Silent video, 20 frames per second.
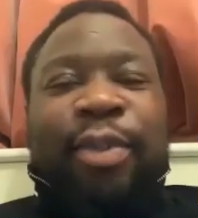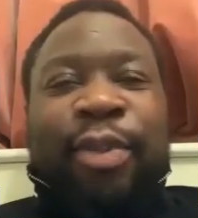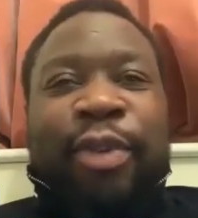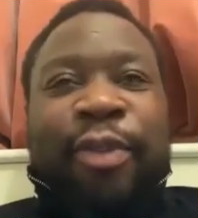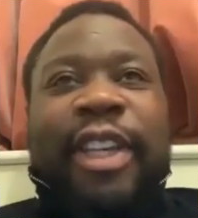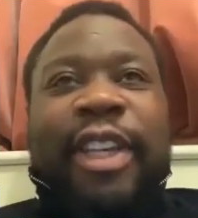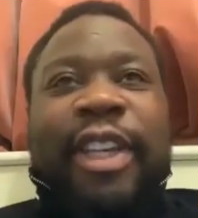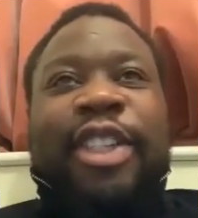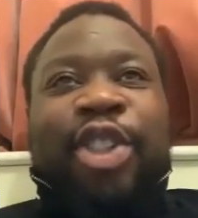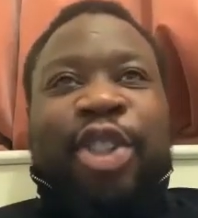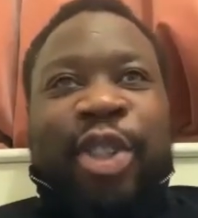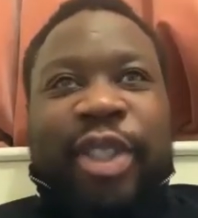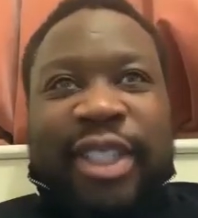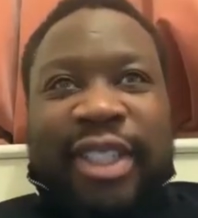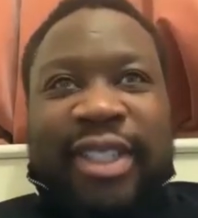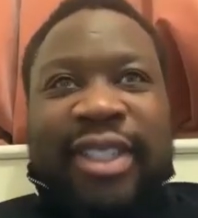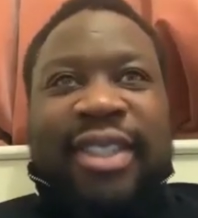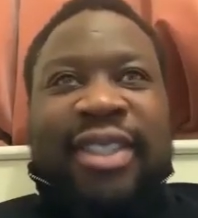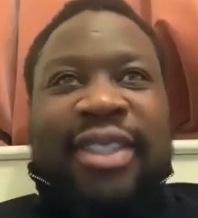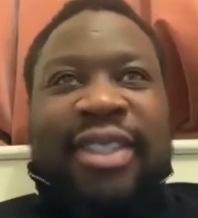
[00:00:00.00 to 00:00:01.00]
with
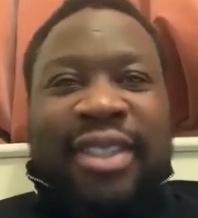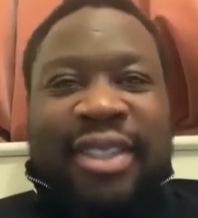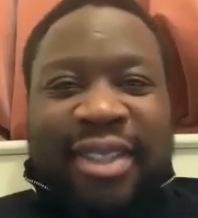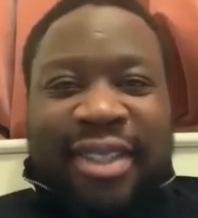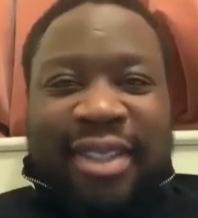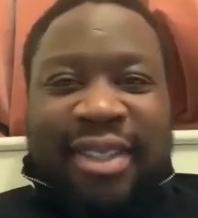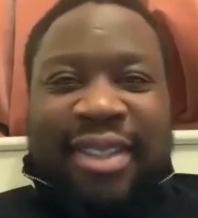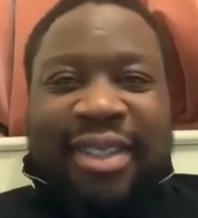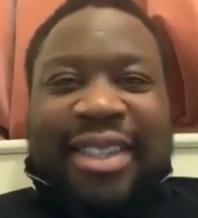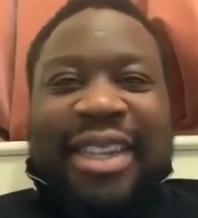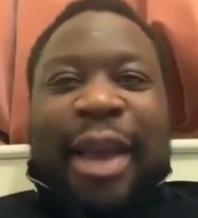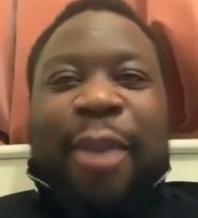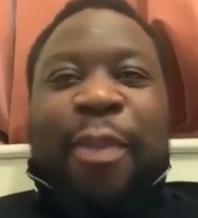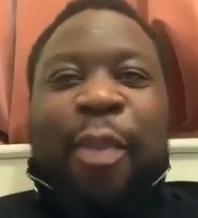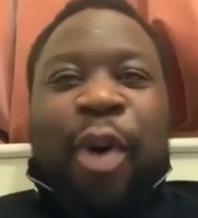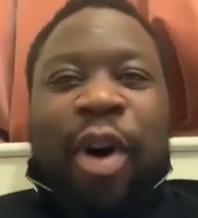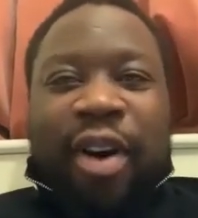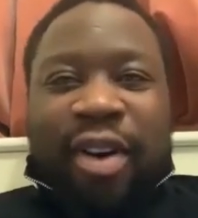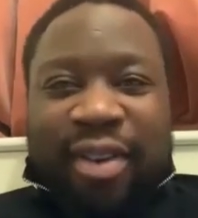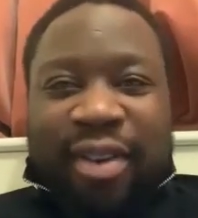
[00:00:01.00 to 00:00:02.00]
injuries, then
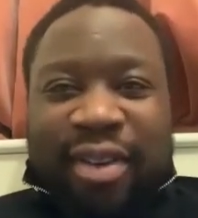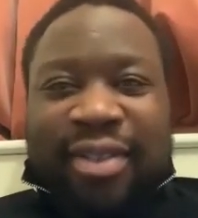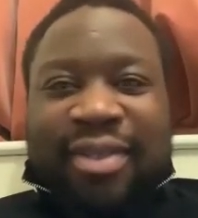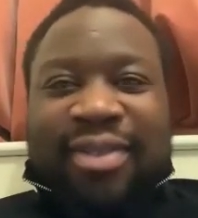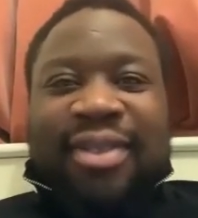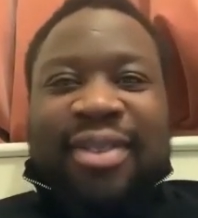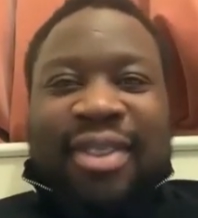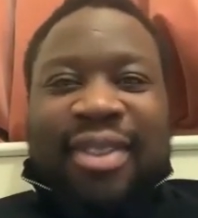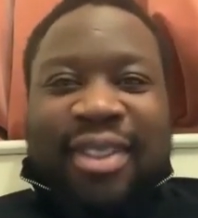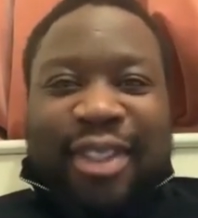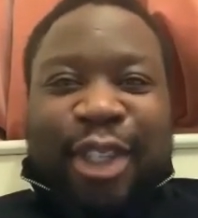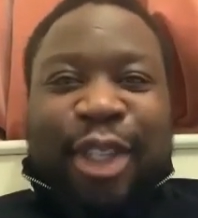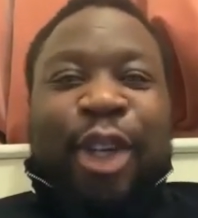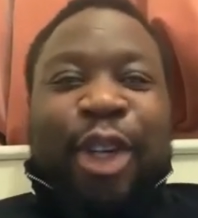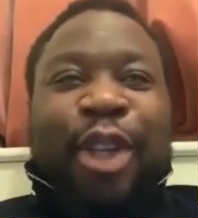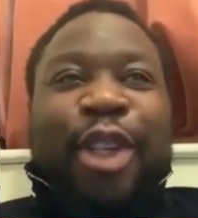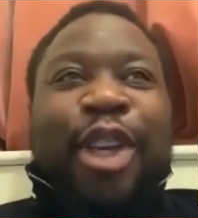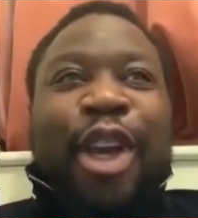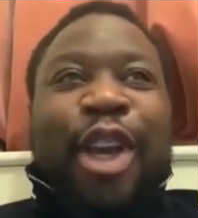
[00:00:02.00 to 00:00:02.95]
what? You're